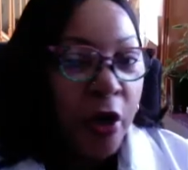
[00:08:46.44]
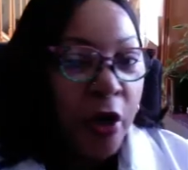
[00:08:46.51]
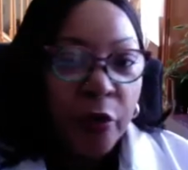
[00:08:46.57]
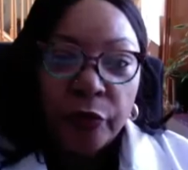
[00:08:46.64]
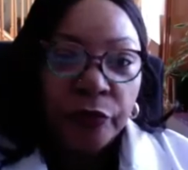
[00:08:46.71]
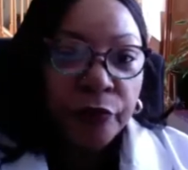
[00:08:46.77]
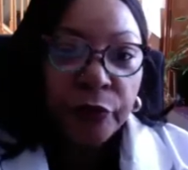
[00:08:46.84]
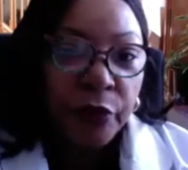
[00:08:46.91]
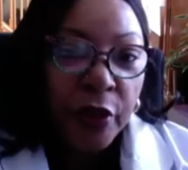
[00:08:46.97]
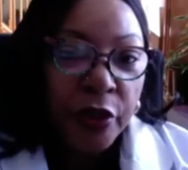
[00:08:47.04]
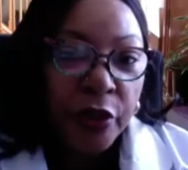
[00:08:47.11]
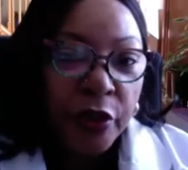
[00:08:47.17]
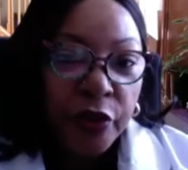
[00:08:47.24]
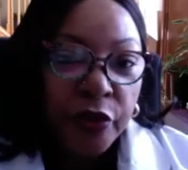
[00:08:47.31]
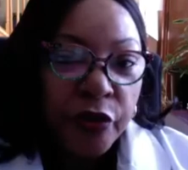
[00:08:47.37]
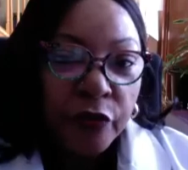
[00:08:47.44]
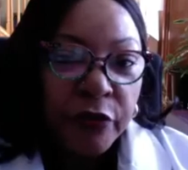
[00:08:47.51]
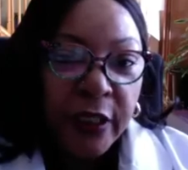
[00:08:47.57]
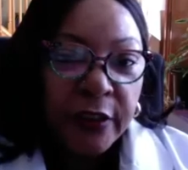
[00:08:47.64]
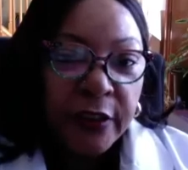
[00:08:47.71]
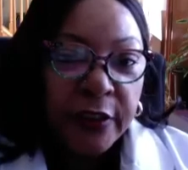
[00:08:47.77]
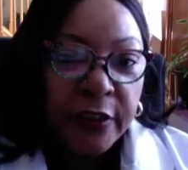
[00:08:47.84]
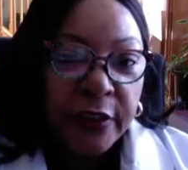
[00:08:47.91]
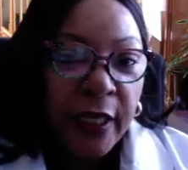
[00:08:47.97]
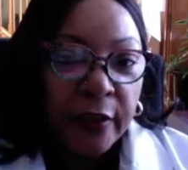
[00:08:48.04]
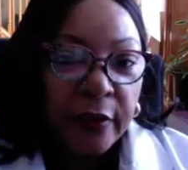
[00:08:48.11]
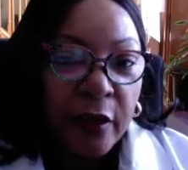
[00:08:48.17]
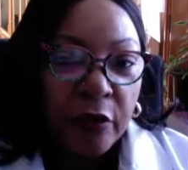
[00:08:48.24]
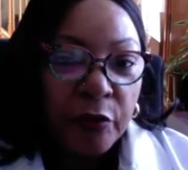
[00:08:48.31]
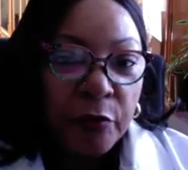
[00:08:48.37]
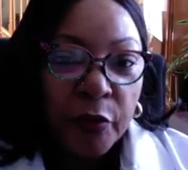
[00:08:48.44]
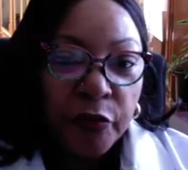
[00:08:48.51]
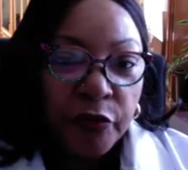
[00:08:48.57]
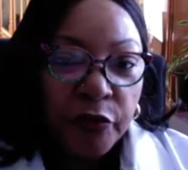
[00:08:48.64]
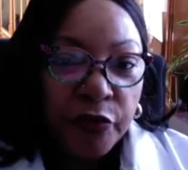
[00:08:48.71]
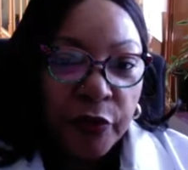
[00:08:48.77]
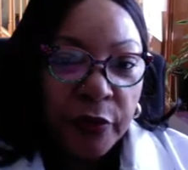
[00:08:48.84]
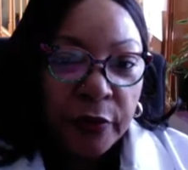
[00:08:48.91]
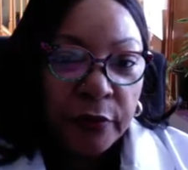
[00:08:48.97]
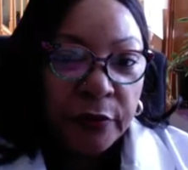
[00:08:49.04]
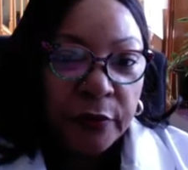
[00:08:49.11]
you don't take the Tylenol and Motrin. No.